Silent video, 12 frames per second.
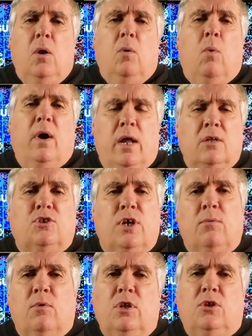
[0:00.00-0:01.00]
What I'll
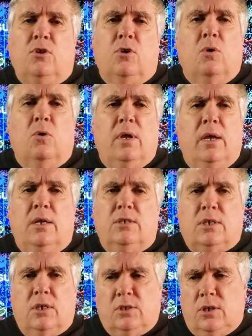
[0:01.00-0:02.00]
generally do
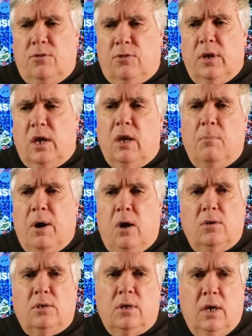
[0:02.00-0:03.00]
is I'll start thinking
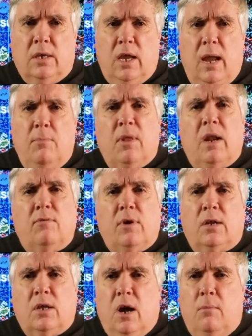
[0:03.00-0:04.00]
about a game that I've
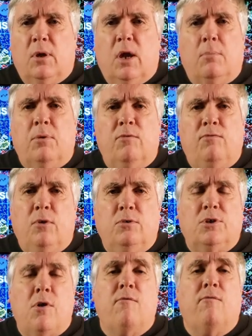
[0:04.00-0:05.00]
got coming up in the
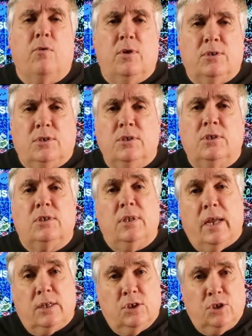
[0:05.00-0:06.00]
future. For instance, the
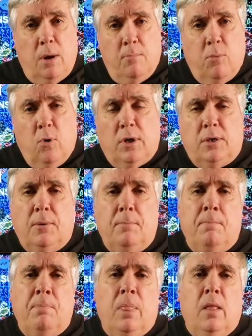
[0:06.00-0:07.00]
next Jump Point.
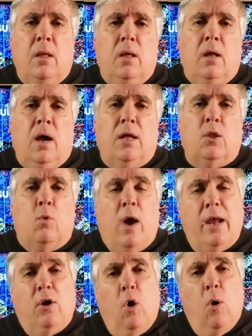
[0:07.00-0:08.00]
On the
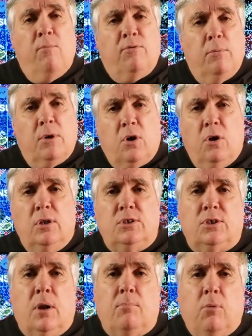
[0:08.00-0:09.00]
ride home from the current
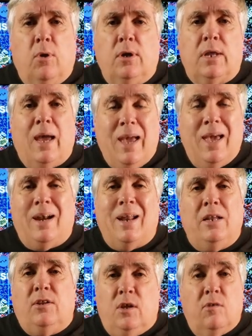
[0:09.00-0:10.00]
Jump Point, I had an
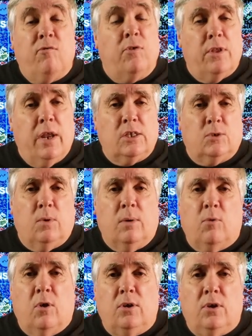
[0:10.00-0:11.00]
idea for the next one I'm
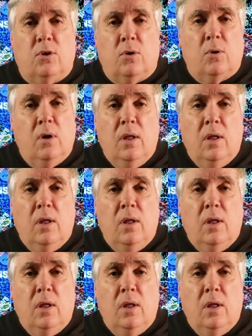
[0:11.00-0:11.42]
going to do.